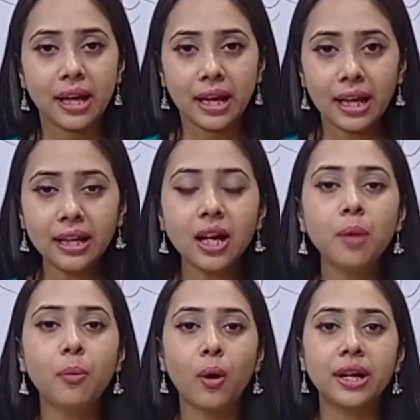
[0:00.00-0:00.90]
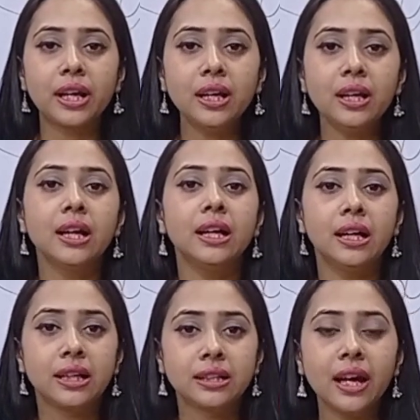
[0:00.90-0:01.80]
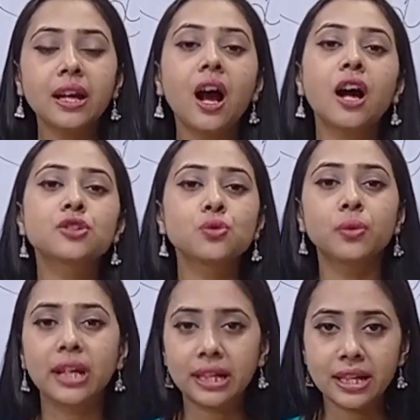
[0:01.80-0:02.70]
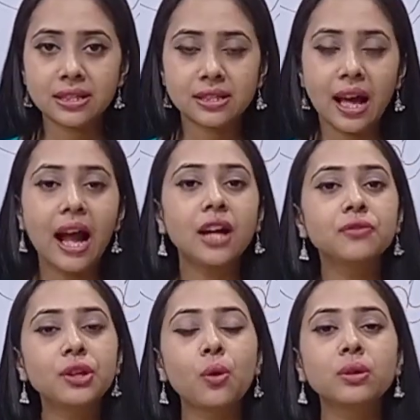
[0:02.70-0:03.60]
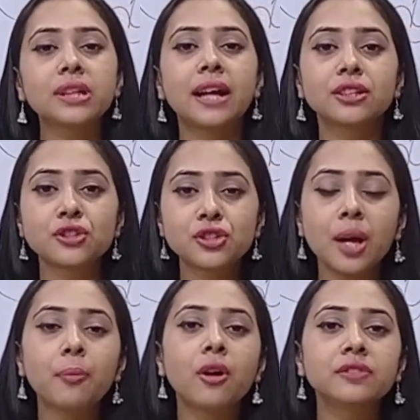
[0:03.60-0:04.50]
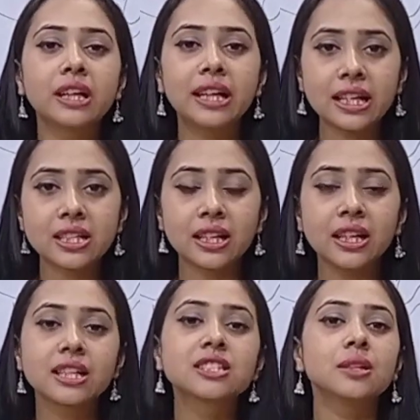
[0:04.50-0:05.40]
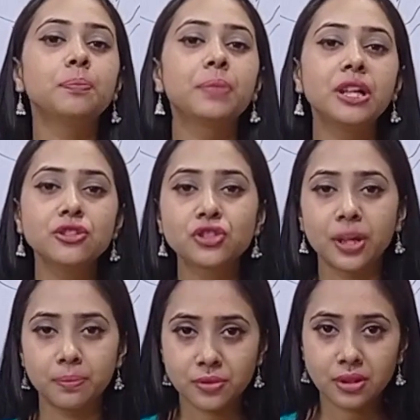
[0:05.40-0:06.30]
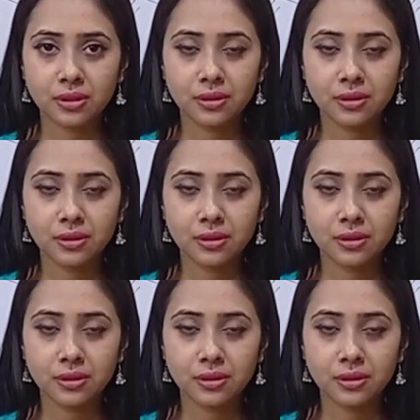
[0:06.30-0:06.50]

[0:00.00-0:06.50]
in our body there are two kidneys and we know that the shape of the kidney is a bean shaped.